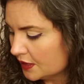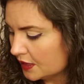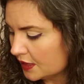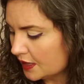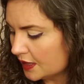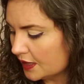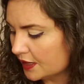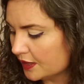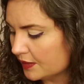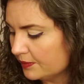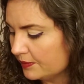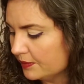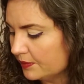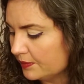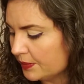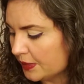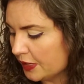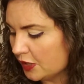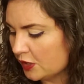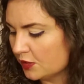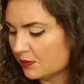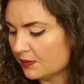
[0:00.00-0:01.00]

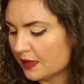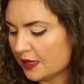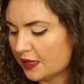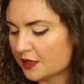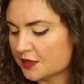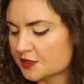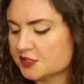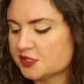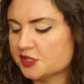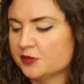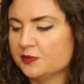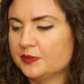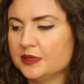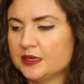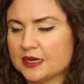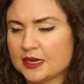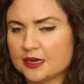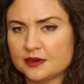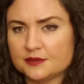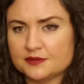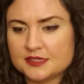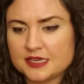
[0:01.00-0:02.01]
But you may also be
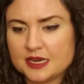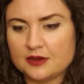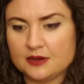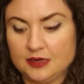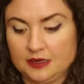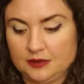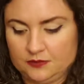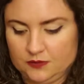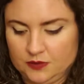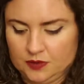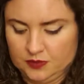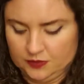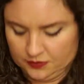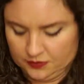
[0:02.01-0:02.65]
kind of doubting,